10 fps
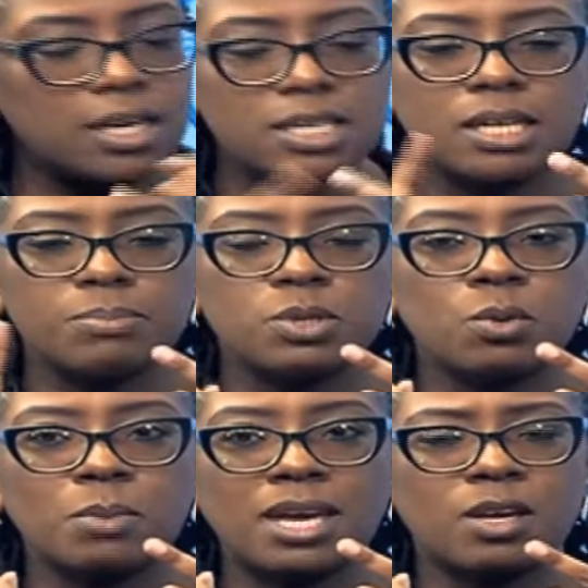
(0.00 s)
It helps you
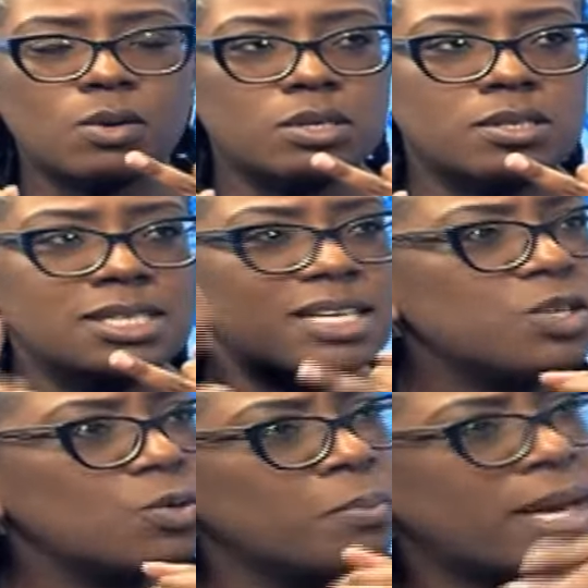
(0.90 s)
make your, set
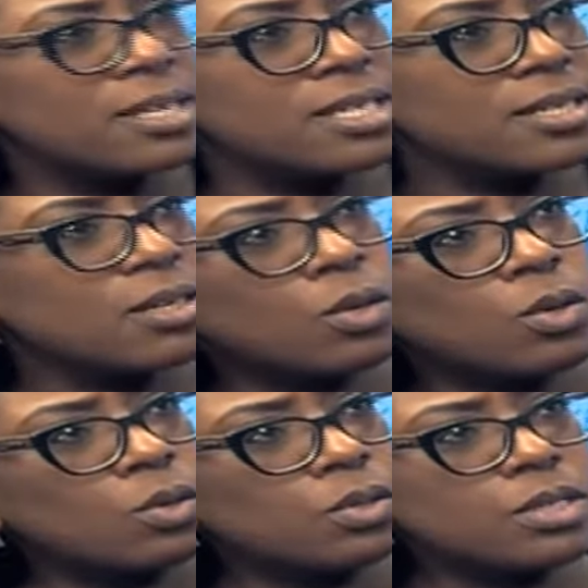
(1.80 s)
your mind, you
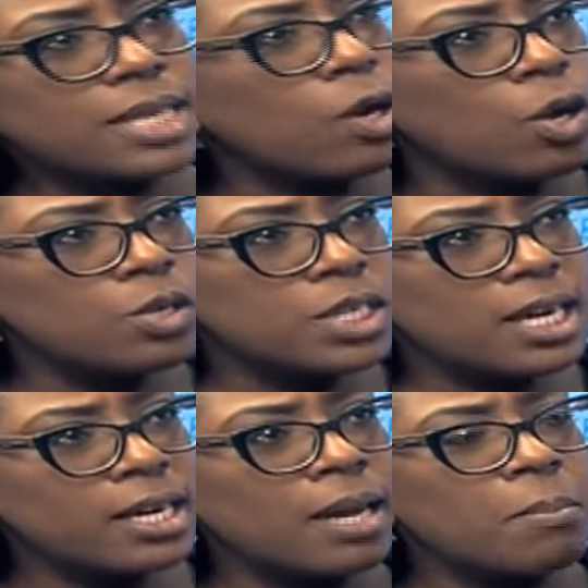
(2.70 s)
know,
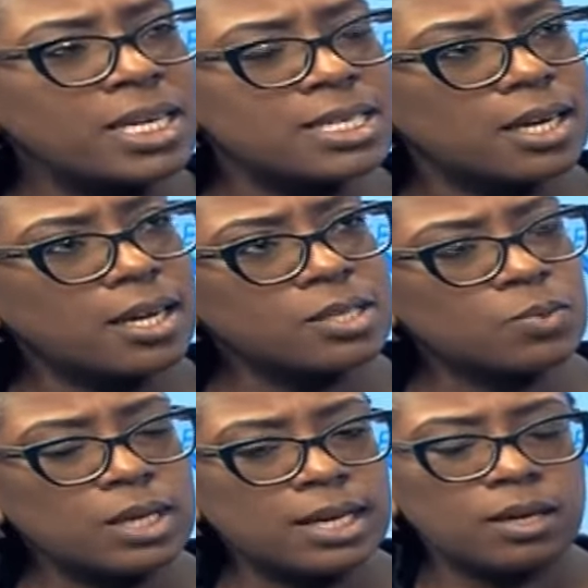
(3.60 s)
psychologically and mentally as
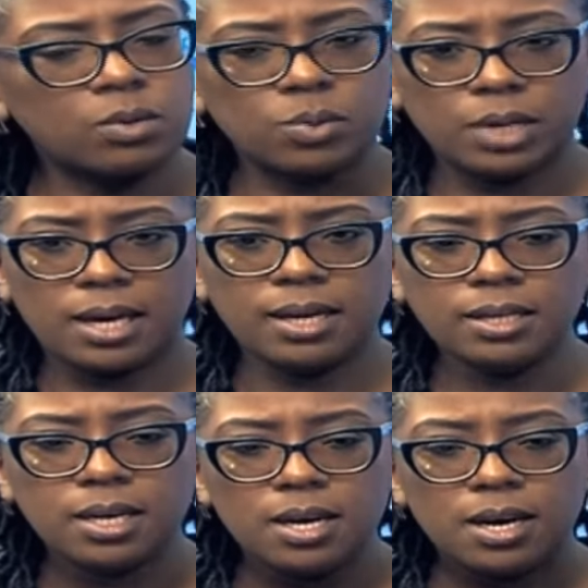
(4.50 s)
well. Like, okay,
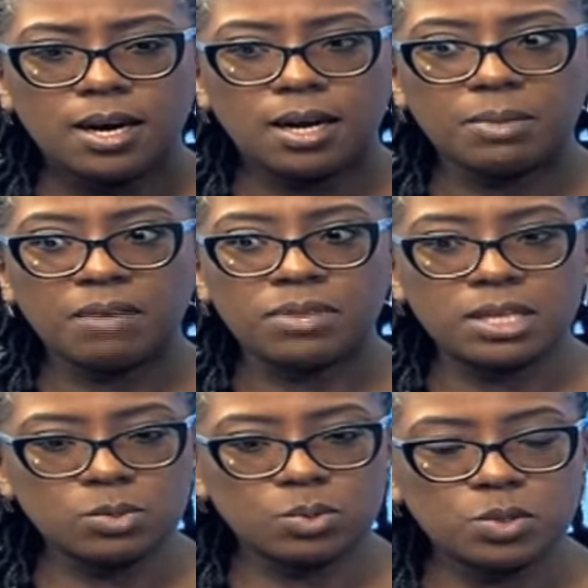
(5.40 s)
um, if
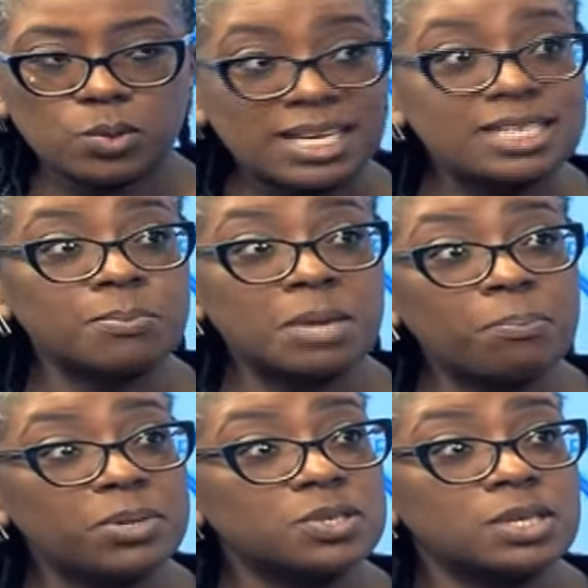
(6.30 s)
this was to hit me
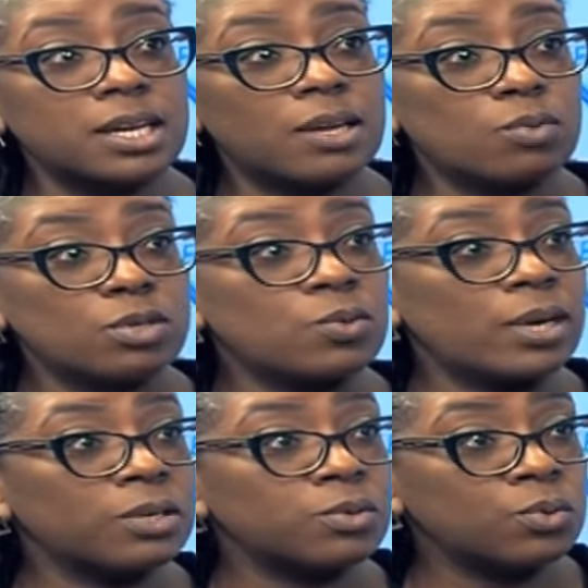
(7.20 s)
personally, what do
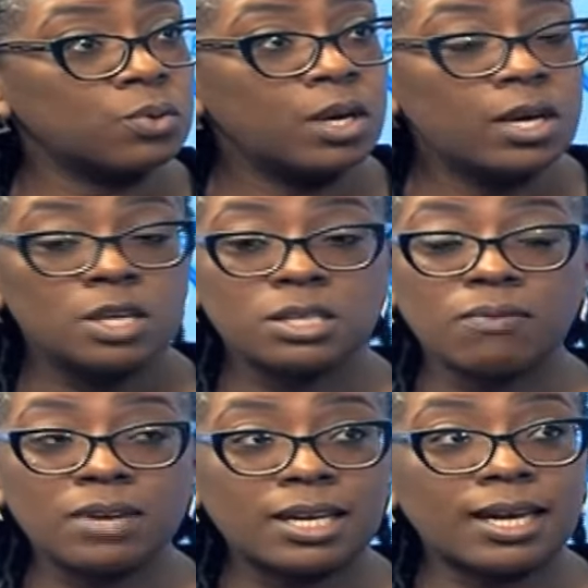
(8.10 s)
I do? So
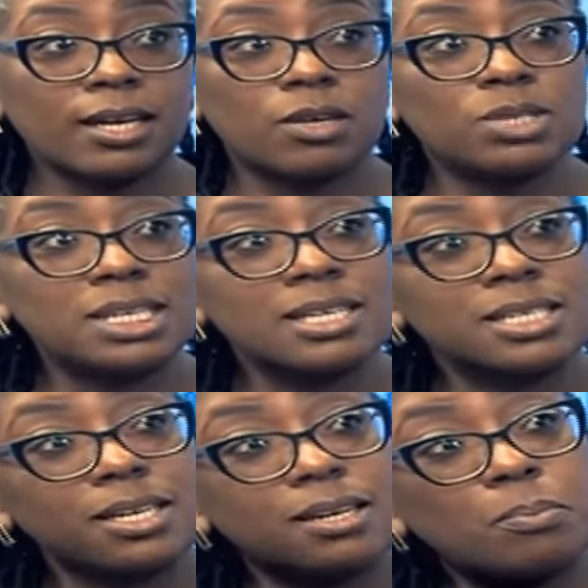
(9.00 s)
even like you start
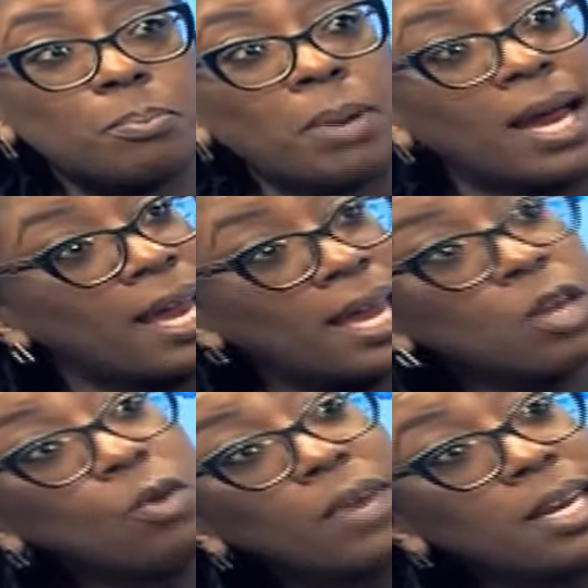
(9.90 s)
pangaing
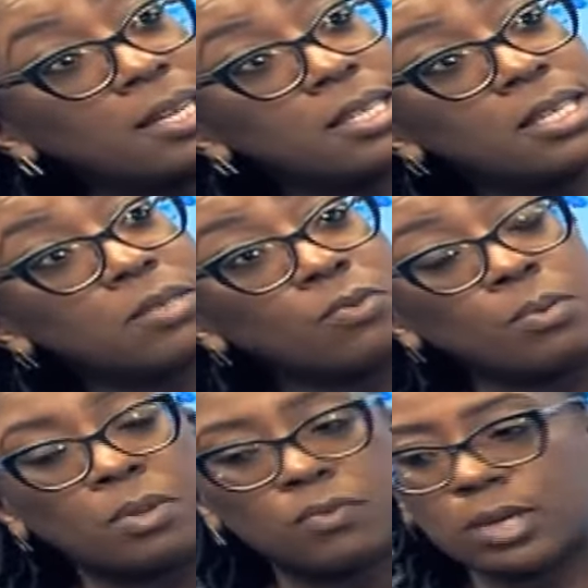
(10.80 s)
your finances
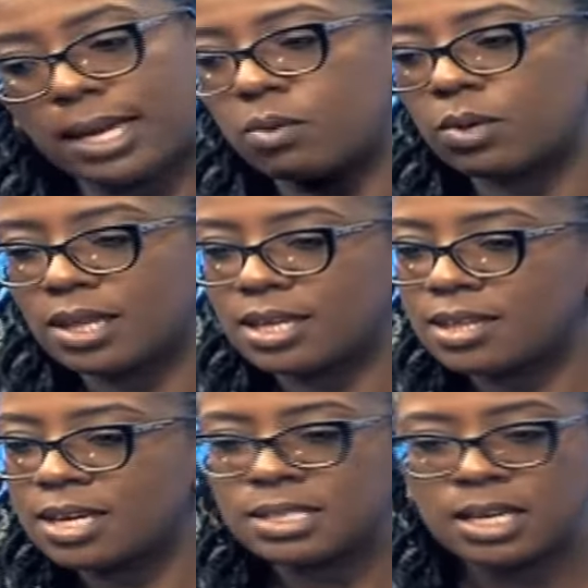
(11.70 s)
from before, like, okay, there are
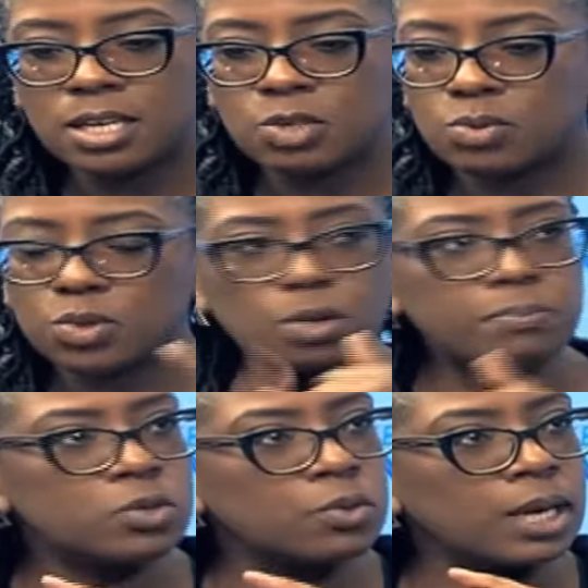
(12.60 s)
things I need to
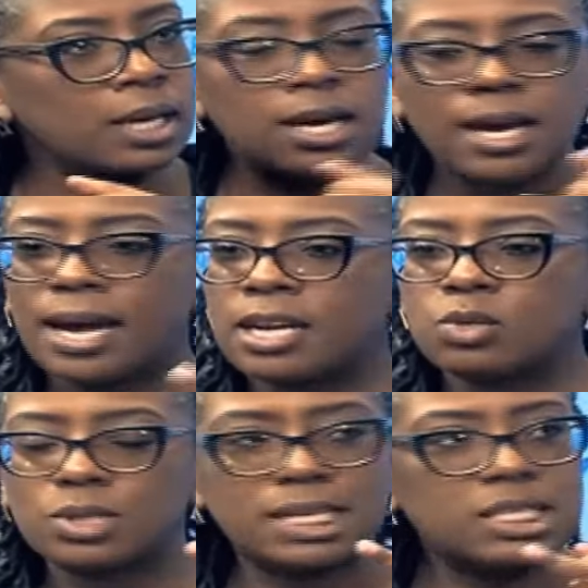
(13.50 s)
stop doing. I need
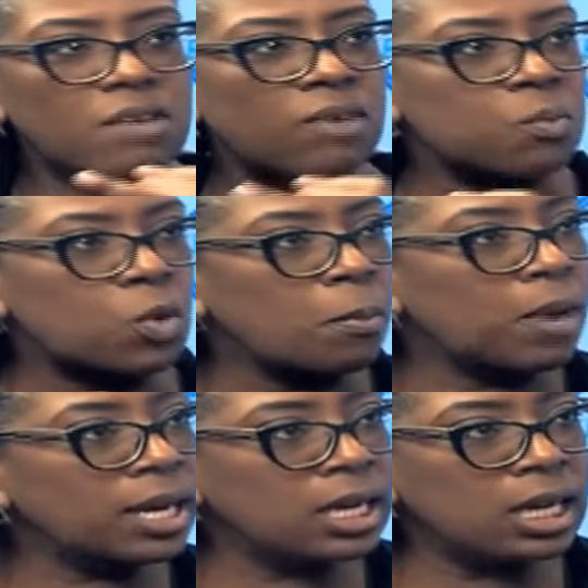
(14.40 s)
to start saving more
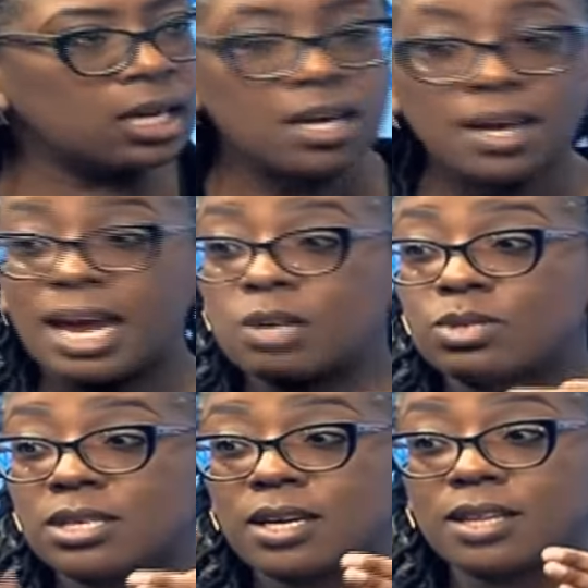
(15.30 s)
money. I had to
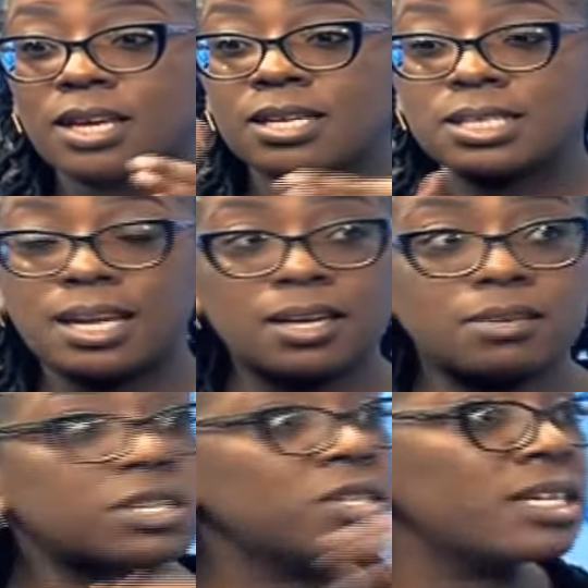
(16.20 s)
take things like
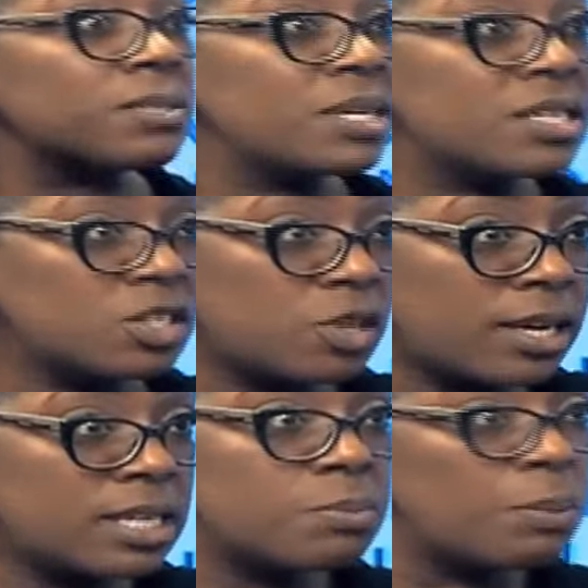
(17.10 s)
retrenchment
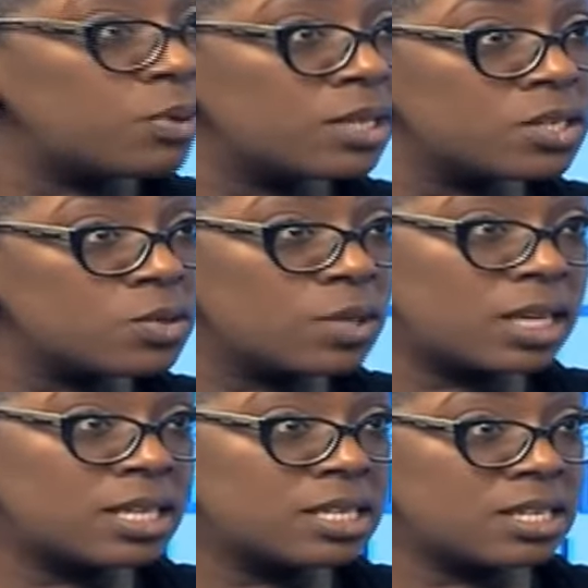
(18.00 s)
insurance. People didn't know
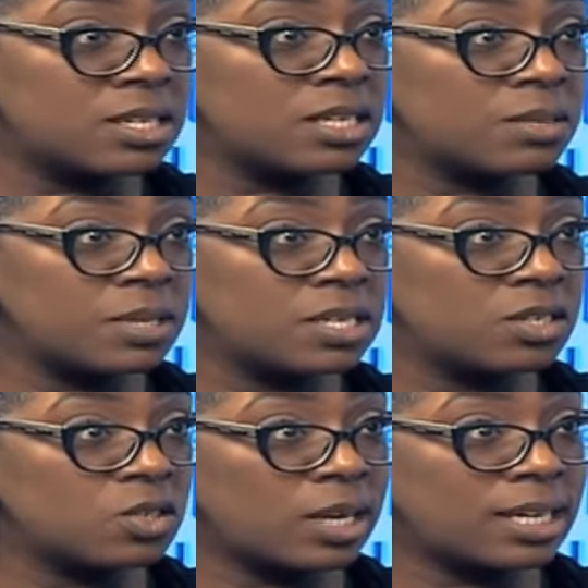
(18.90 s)
that there's retrenchment
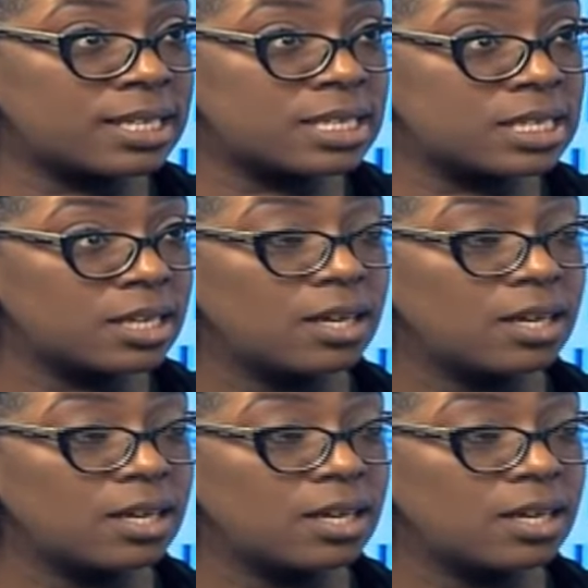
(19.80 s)
insurance.